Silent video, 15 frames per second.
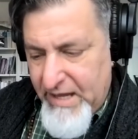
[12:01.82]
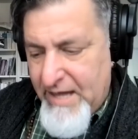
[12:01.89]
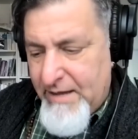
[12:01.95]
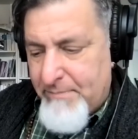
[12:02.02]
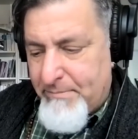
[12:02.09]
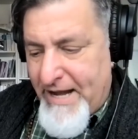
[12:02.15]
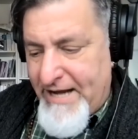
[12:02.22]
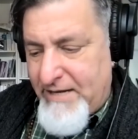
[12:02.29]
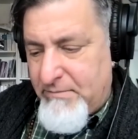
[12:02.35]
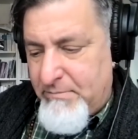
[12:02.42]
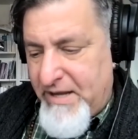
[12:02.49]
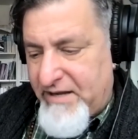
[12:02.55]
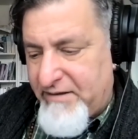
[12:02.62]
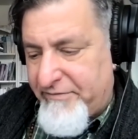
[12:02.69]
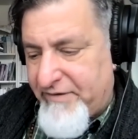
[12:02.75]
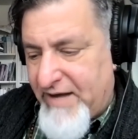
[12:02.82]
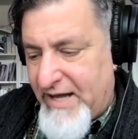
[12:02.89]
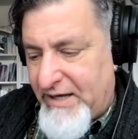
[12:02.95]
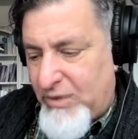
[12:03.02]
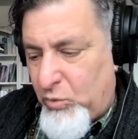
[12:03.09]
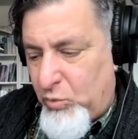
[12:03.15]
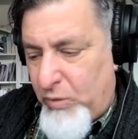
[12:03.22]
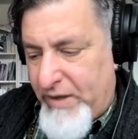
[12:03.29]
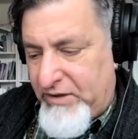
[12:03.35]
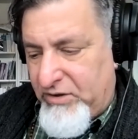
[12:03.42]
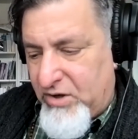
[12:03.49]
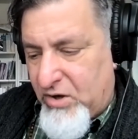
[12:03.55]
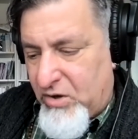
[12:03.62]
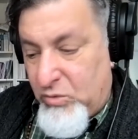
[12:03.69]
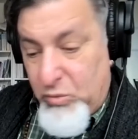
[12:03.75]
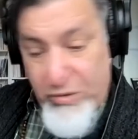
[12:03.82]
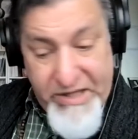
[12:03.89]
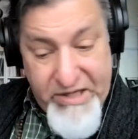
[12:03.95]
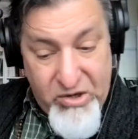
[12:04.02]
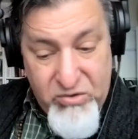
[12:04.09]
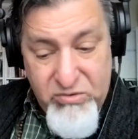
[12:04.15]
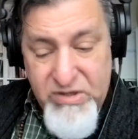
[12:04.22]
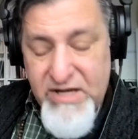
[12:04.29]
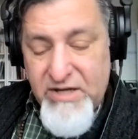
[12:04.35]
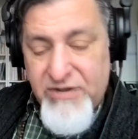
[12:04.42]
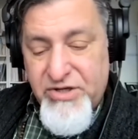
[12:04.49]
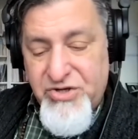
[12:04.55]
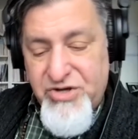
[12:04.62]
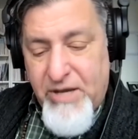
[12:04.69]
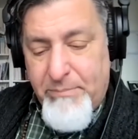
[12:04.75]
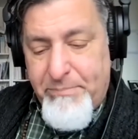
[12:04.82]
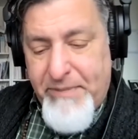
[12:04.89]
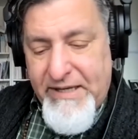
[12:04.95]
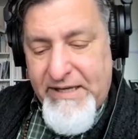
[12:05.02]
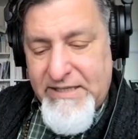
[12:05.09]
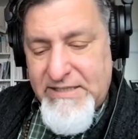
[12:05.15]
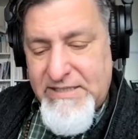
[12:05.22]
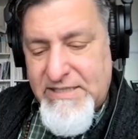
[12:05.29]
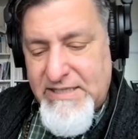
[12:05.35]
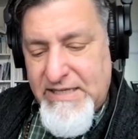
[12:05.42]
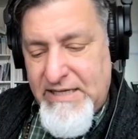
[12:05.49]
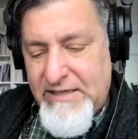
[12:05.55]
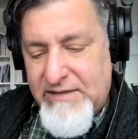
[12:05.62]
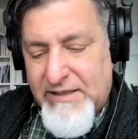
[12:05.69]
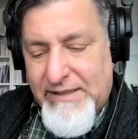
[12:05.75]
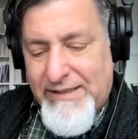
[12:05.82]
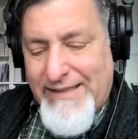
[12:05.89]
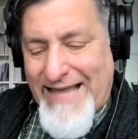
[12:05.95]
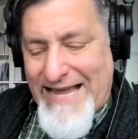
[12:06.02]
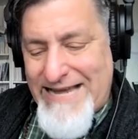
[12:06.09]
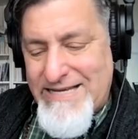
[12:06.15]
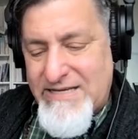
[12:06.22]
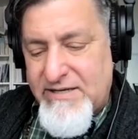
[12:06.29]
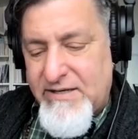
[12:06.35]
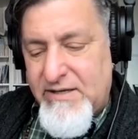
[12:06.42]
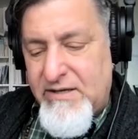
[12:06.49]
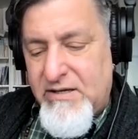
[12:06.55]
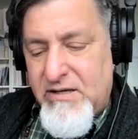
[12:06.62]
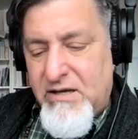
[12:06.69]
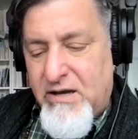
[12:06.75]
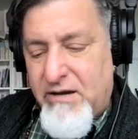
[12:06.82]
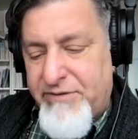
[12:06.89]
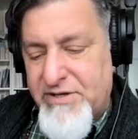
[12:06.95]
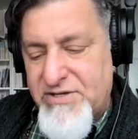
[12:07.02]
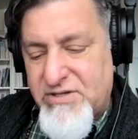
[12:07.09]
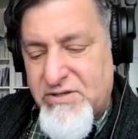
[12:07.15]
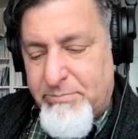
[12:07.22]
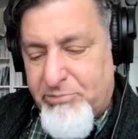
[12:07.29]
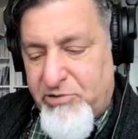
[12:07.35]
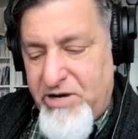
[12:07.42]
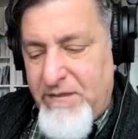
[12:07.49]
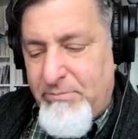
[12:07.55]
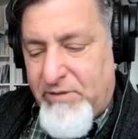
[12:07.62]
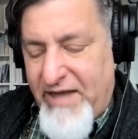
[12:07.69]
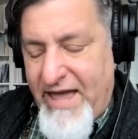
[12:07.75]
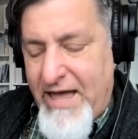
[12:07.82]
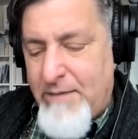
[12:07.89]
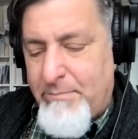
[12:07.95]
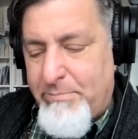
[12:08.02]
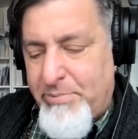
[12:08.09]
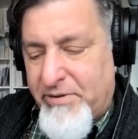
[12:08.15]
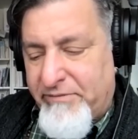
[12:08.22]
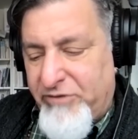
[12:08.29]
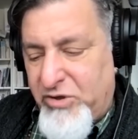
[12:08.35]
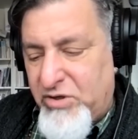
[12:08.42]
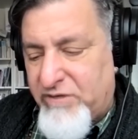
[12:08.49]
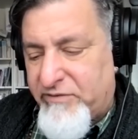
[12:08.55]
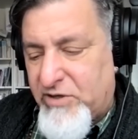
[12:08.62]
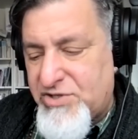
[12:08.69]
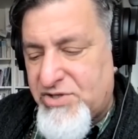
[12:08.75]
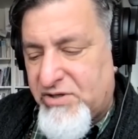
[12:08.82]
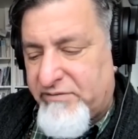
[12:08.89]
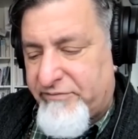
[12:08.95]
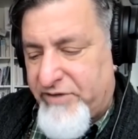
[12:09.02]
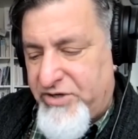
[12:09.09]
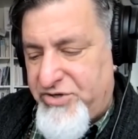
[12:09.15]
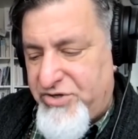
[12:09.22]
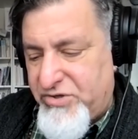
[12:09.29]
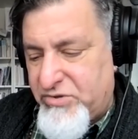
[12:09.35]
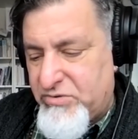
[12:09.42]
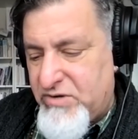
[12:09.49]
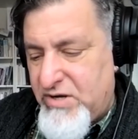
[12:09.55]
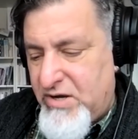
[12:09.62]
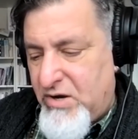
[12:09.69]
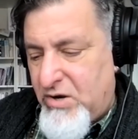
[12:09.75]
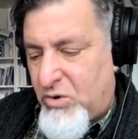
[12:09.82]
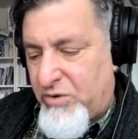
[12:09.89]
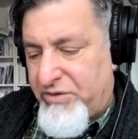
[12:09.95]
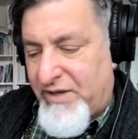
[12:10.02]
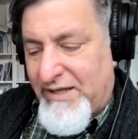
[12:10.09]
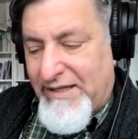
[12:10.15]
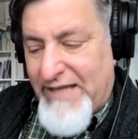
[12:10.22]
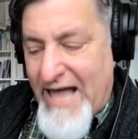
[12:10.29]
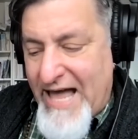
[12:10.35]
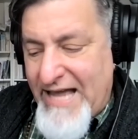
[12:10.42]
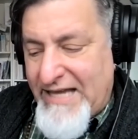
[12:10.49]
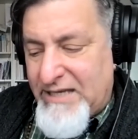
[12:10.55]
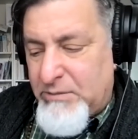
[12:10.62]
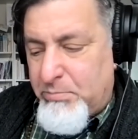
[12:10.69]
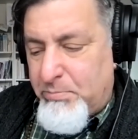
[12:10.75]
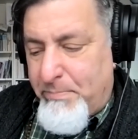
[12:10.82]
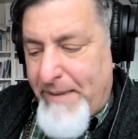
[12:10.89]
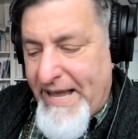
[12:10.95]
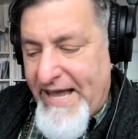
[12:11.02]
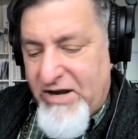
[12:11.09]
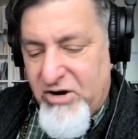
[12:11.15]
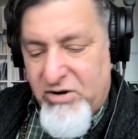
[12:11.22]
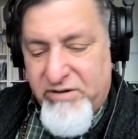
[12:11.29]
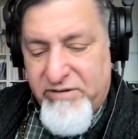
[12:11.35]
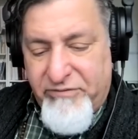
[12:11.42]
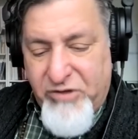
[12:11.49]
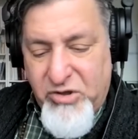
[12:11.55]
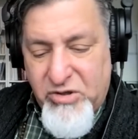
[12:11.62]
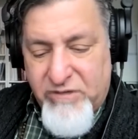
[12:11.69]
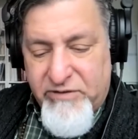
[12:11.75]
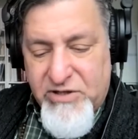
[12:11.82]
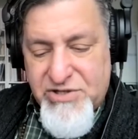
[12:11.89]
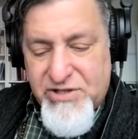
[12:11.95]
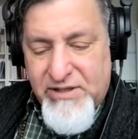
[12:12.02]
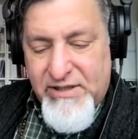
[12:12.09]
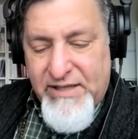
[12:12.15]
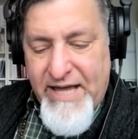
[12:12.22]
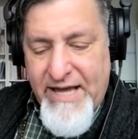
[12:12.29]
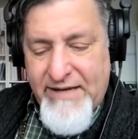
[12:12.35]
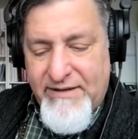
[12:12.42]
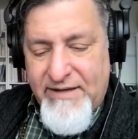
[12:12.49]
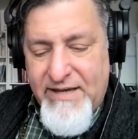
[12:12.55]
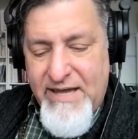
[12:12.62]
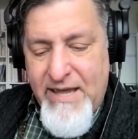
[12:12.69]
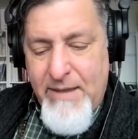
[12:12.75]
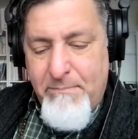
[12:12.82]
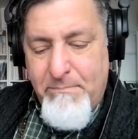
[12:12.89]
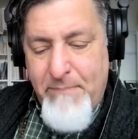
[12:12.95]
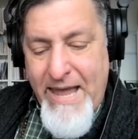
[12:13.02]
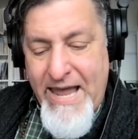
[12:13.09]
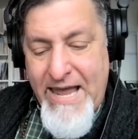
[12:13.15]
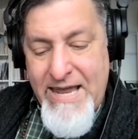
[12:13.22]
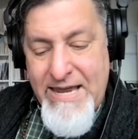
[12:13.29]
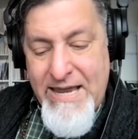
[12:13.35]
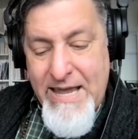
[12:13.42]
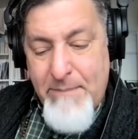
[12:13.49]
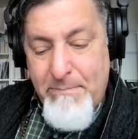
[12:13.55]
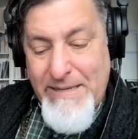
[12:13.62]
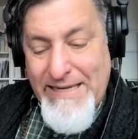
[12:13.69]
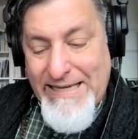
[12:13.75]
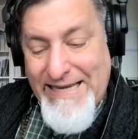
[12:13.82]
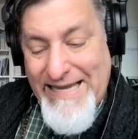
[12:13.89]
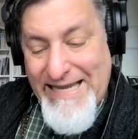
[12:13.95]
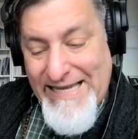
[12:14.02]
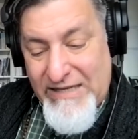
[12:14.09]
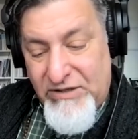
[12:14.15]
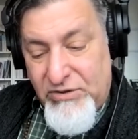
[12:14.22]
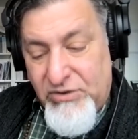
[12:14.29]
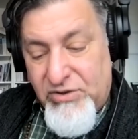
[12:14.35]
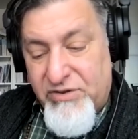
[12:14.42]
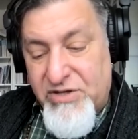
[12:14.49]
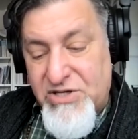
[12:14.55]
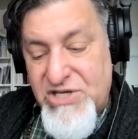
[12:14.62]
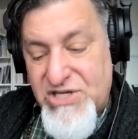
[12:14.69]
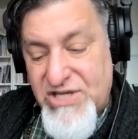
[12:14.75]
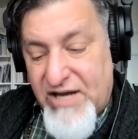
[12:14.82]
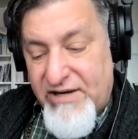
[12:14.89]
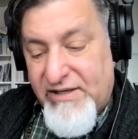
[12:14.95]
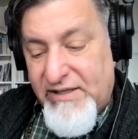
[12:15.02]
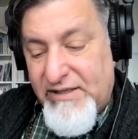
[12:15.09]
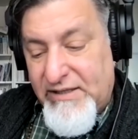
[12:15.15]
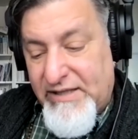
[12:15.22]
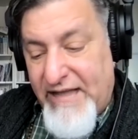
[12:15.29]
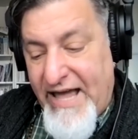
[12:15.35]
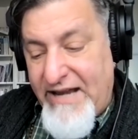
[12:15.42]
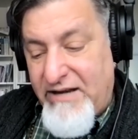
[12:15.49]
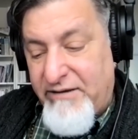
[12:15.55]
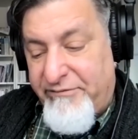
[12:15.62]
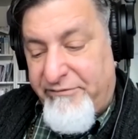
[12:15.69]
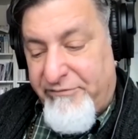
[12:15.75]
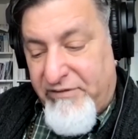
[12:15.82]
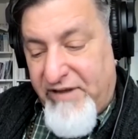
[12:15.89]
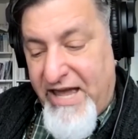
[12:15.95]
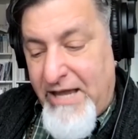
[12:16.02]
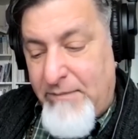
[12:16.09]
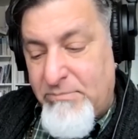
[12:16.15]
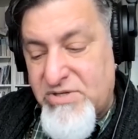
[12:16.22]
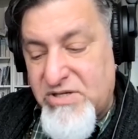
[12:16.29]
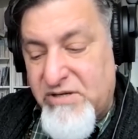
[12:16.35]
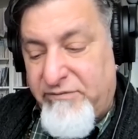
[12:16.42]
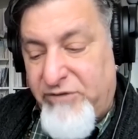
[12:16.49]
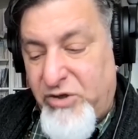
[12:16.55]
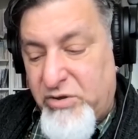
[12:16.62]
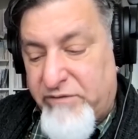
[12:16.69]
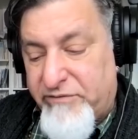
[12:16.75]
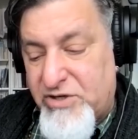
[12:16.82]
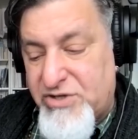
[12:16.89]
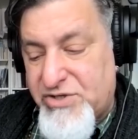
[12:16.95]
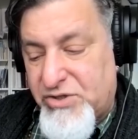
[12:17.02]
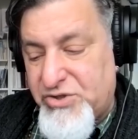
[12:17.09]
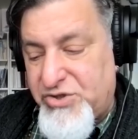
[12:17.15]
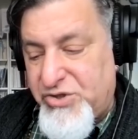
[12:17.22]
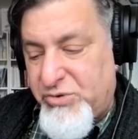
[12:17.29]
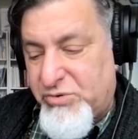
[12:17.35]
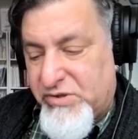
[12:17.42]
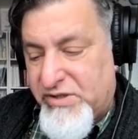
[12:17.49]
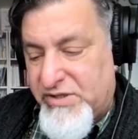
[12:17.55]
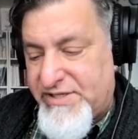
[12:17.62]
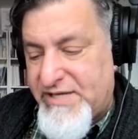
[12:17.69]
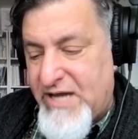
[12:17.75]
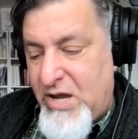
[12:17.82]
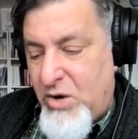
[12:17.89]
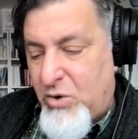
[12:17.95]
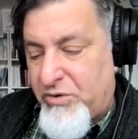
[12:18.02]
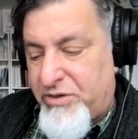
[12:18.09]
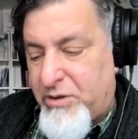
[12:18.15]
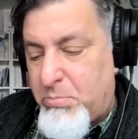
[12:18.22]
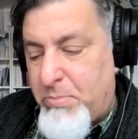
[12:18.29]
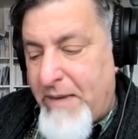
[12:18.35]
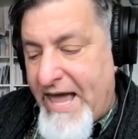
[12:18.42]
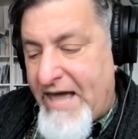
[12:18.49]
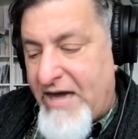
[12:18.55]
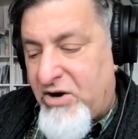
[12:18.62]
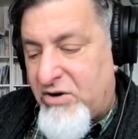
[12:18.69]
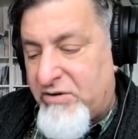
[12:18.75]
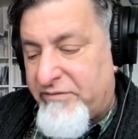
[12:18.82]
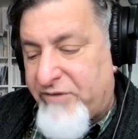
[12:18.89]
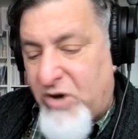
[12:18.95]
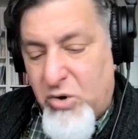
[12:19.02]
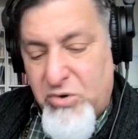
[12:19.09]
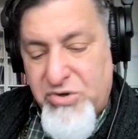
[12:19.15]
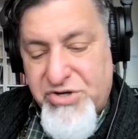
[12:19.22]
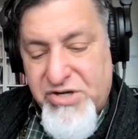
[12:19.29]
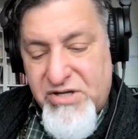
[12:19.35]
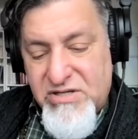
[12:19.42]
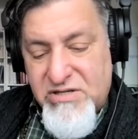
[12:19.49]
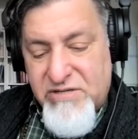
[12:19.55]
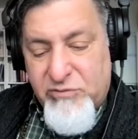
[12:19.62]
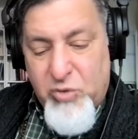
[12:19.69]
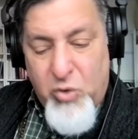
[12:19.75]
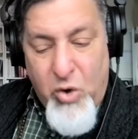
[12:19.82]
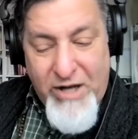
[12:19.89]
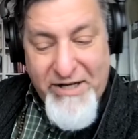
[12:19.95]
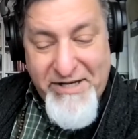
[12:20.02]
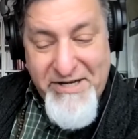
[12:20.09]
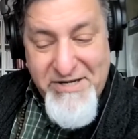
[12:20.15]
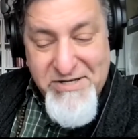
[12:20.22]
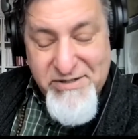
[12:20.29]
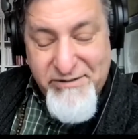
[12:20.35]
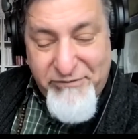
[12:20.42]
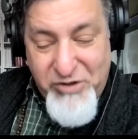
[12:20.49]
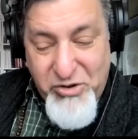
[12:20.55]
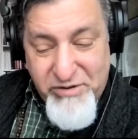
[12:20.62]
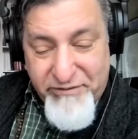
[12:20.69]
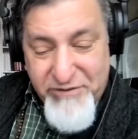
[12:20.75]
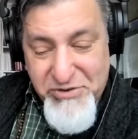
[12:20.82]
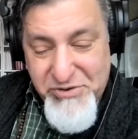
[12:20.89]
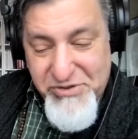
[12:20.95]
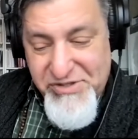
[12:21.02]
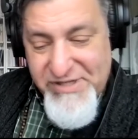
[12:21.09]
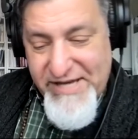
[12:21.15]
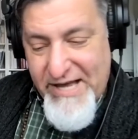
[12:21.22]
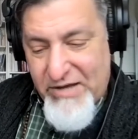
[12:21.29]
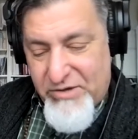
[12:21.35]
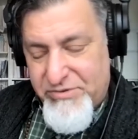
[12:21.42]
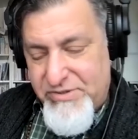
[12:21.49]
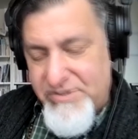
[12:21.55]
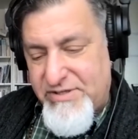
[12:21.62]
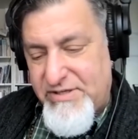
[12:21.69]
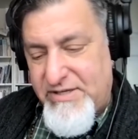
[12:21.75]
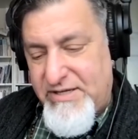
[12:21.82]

Might make a fine widow, to jump in and see the light of the supreme lamp of universal virtue, or the lion banner of universal light, may be an end to the subtle light of flames of universal jewels, or the banner of oceans of qualities of universal sounds.